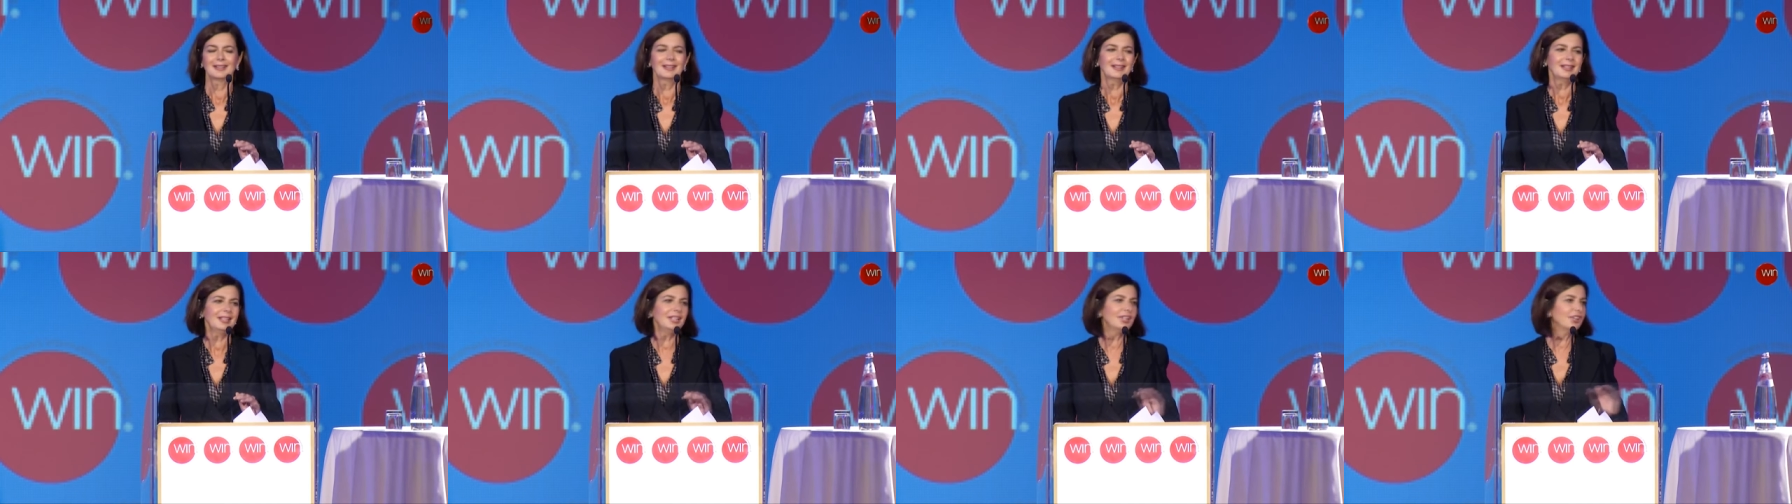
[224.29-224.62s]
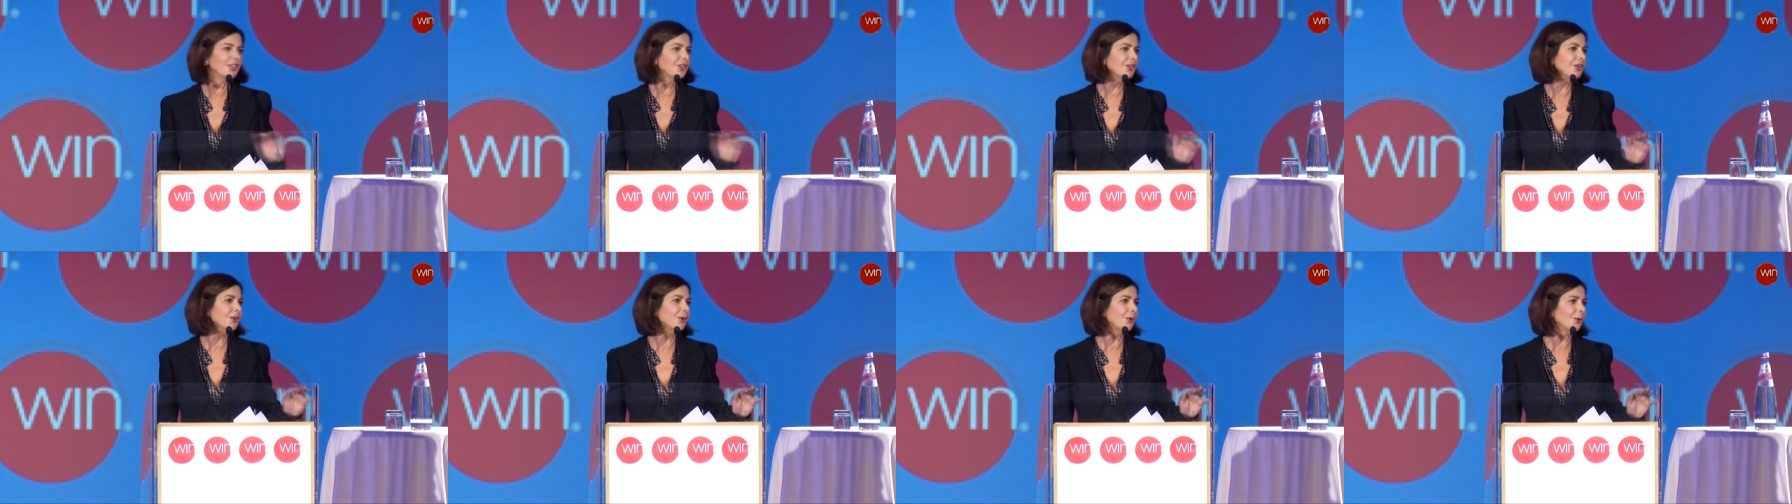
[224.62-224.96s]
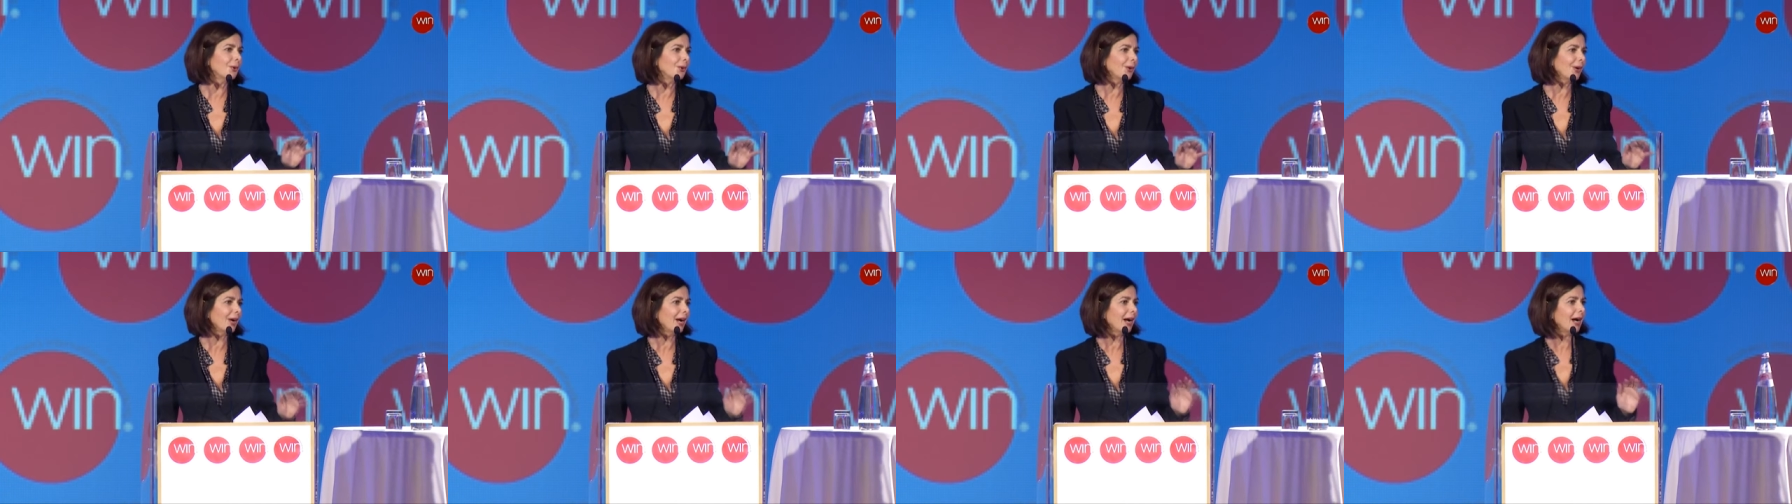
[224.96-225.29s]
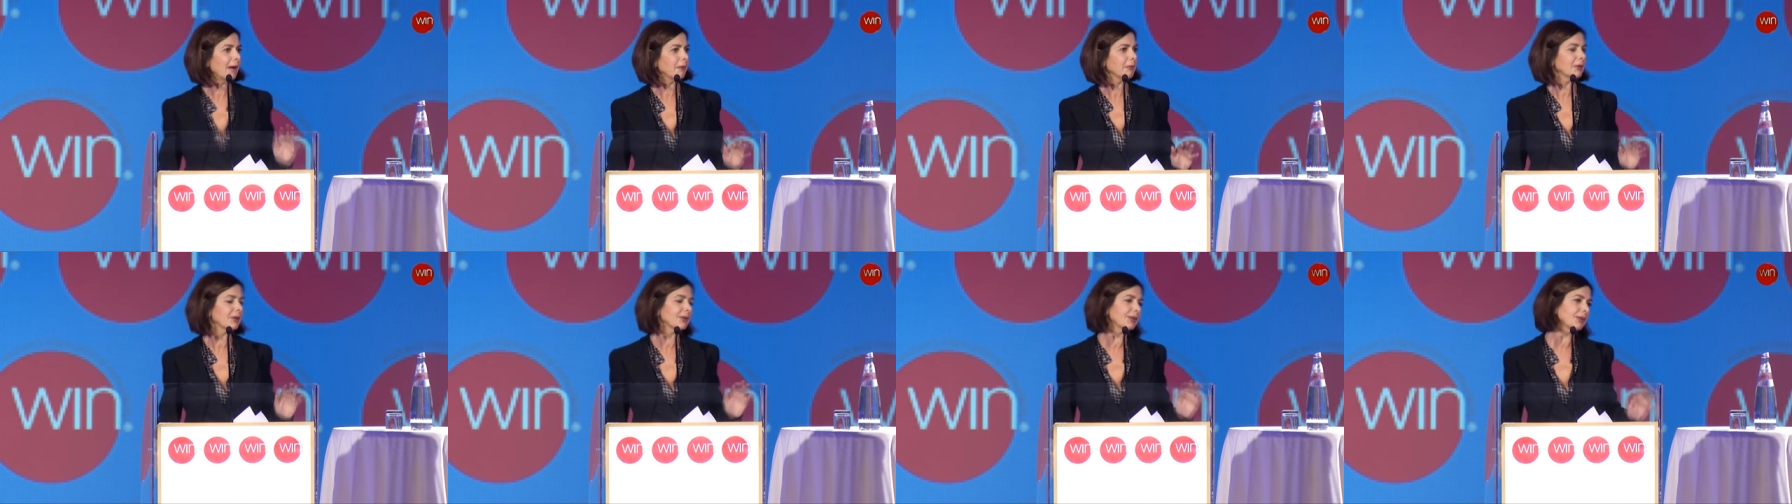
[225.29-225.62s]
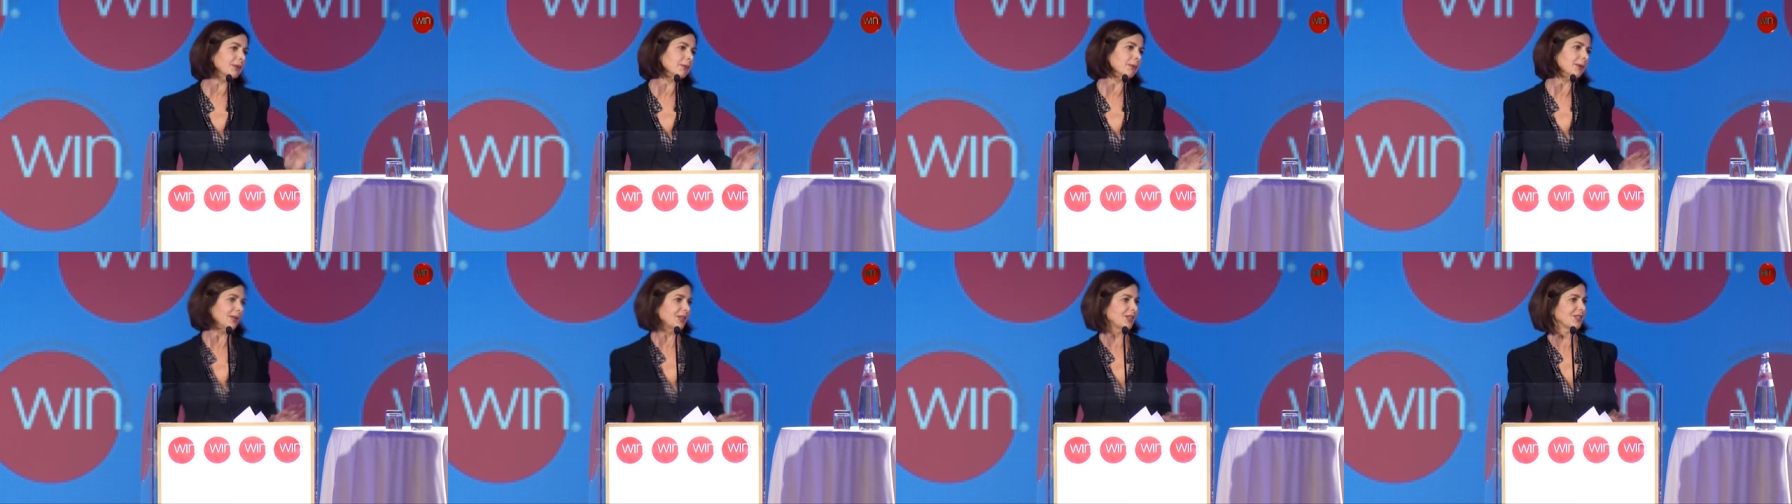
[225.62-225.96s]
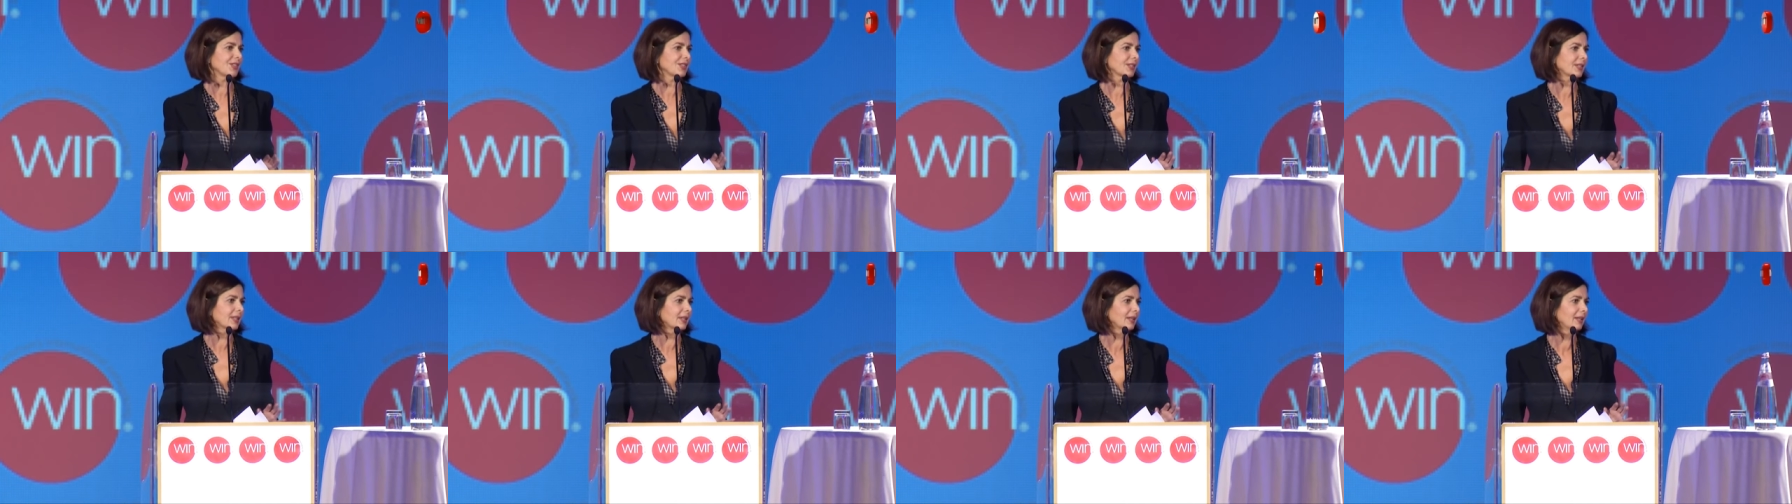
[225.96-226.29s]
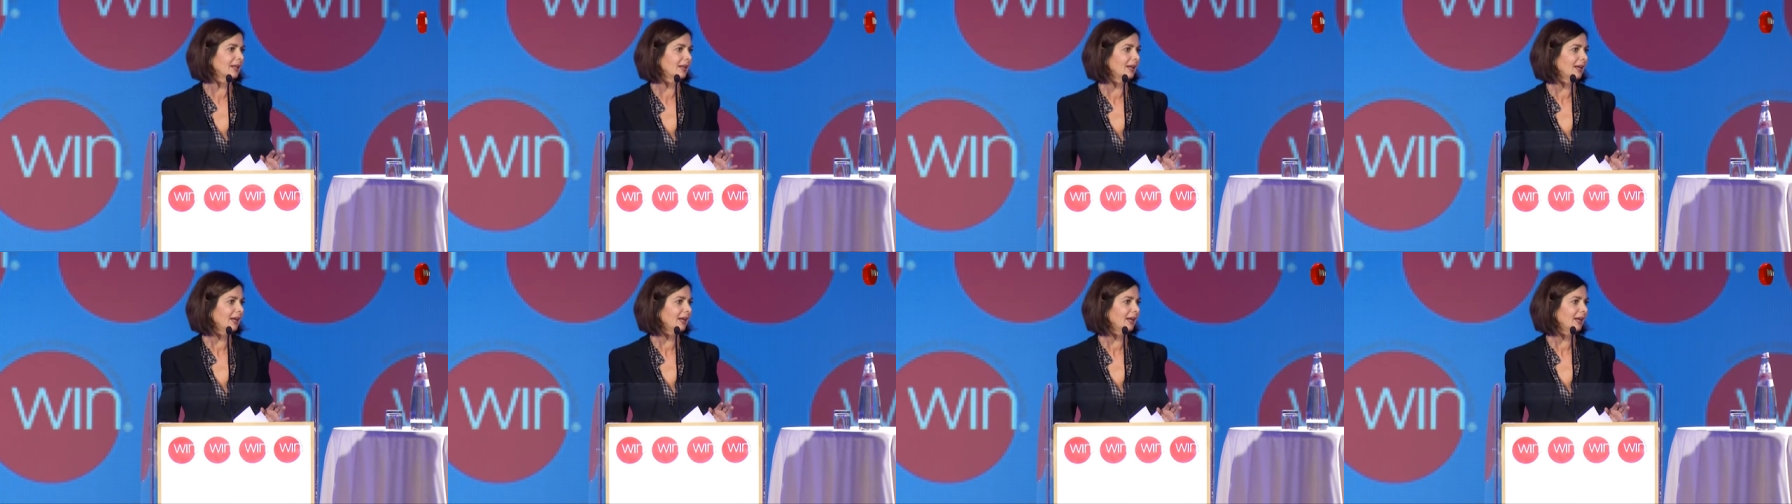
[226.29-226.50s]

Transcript: ignore our request.